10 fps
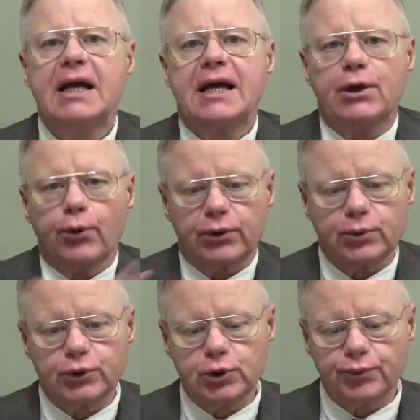in
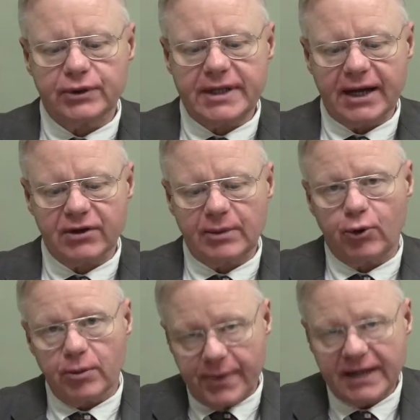order to protect their
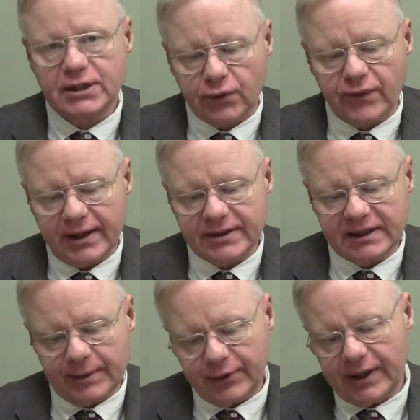more basic rights and
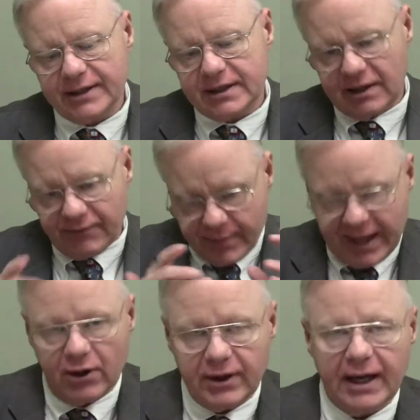liberties, and if
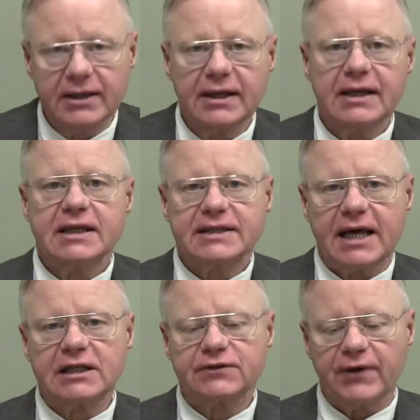men are not
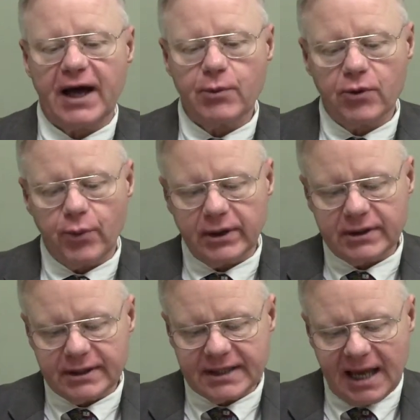satisfied with what
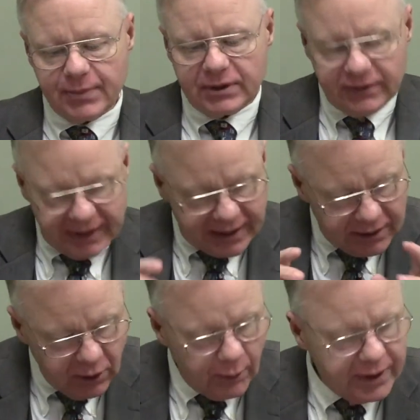has happened, then they
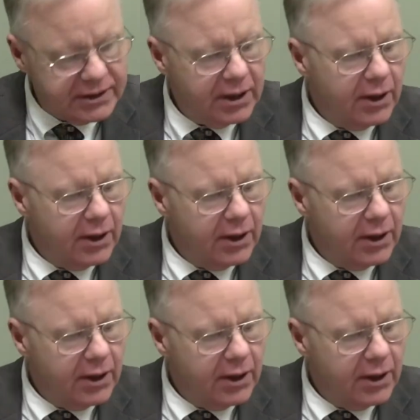can always